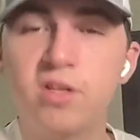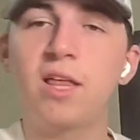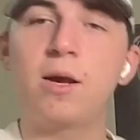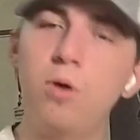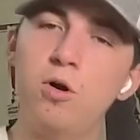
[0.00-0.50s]
And they're
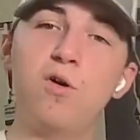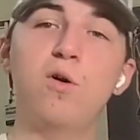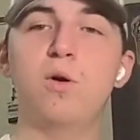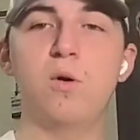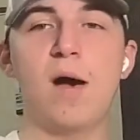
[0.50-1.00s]
like,
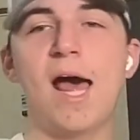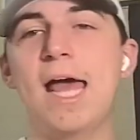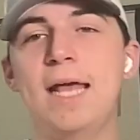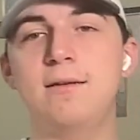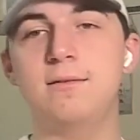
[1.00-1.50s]
whoa,
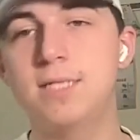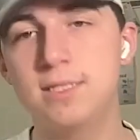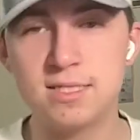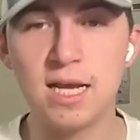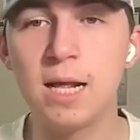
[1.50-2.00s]
I
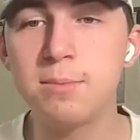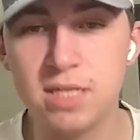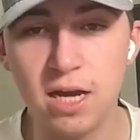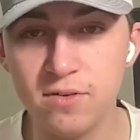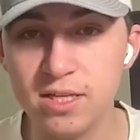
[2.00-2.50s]
didn't sign up
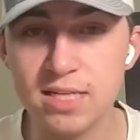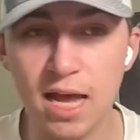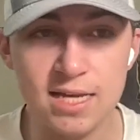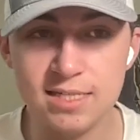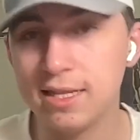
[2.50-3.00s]
to cover this
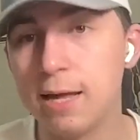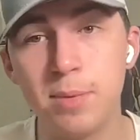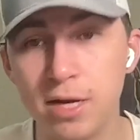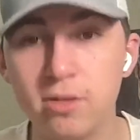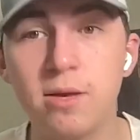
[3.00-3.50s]
guy. He's a
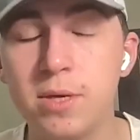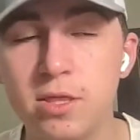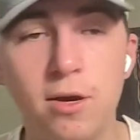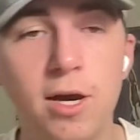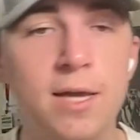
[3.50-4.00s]
lot bigger than we
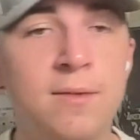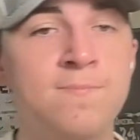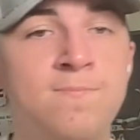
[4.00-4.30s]
thought.